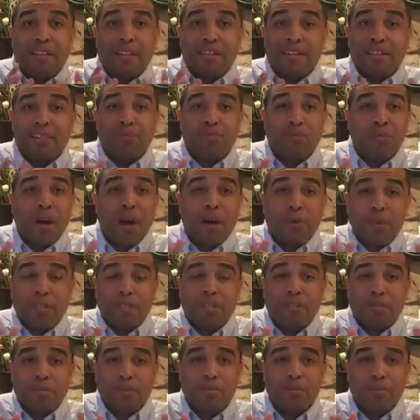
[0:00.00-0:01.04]
This is why
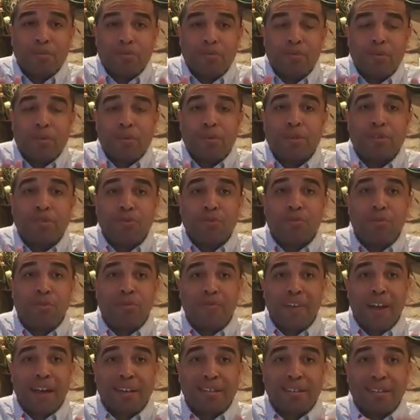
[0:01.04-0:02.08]
what we're
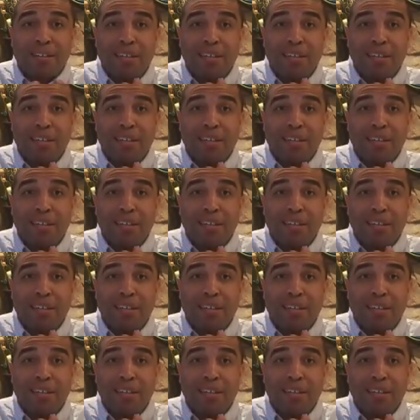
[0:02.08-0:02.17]
supervising.